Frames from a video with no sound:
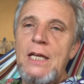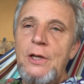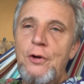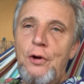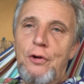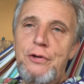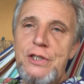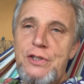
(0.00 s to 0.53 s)

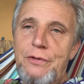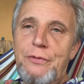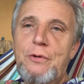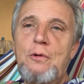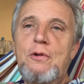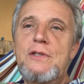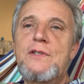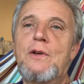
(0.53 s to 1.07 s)
Courage, of
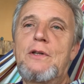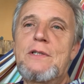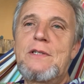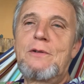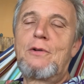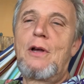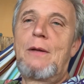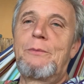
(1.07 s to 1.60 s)
course,
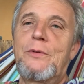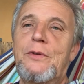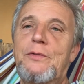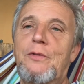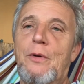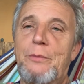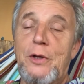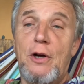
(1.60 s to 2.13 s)
also comes
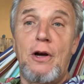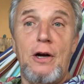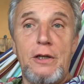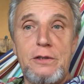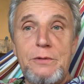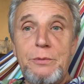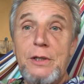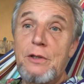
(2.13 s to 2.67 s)
from the
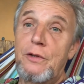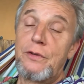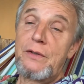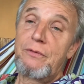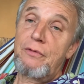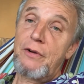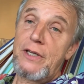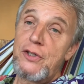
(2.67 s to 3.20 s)
heart, because
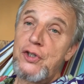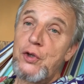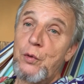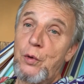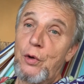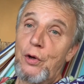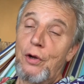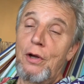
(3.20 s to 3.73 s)
in French,
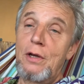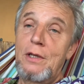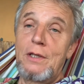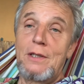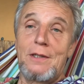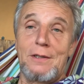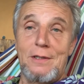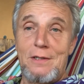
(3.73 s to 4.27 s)
cœur
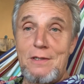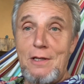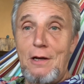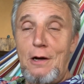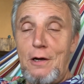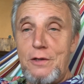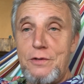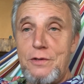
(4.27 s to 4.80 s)
is the
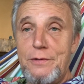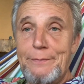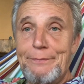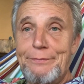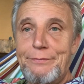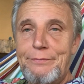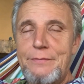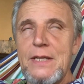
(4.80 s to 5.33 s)
heart.
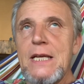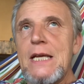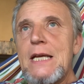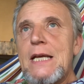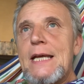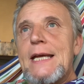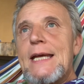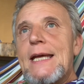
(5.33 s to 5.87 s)

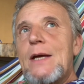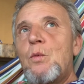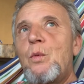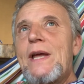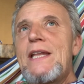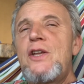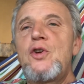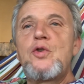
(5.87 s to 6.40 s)

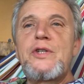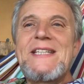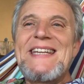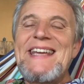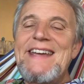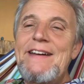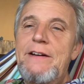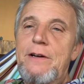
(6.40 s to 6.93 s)
When you
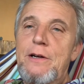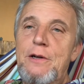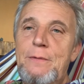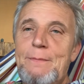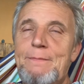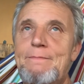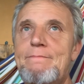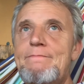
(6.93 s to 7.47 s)
dare,
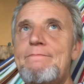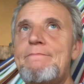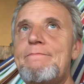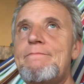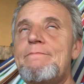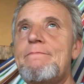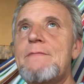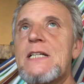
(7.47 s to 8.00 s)

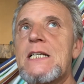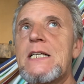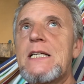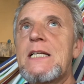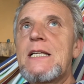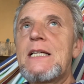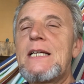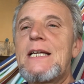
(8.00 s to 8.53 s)

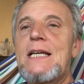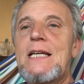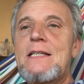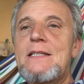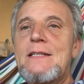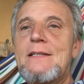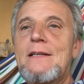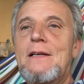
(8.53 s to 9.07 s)

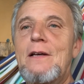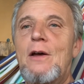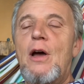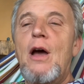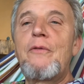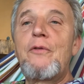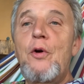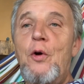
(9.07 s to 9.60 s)
it's a,
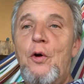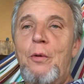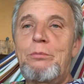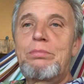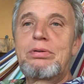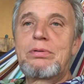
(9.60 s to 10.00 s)
a verb.